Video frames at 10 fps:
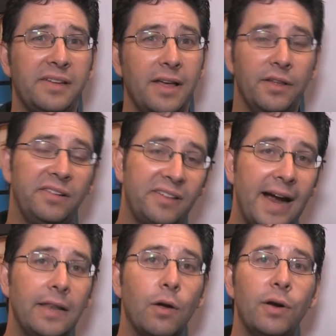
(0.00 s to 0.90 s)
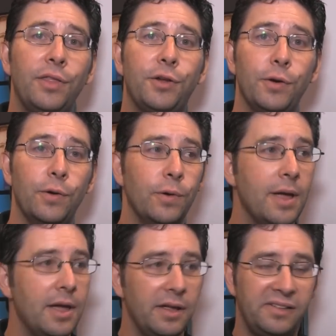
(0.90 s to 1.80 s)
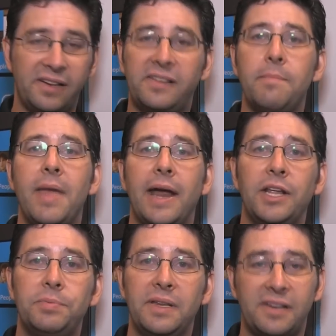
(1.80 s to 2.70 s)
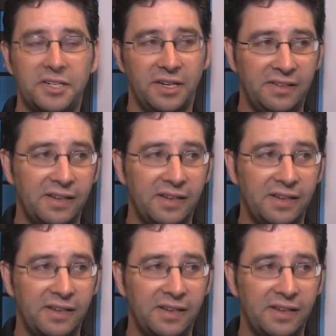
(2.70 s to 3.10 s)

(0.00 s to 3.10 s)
They're side-loaded through system management such as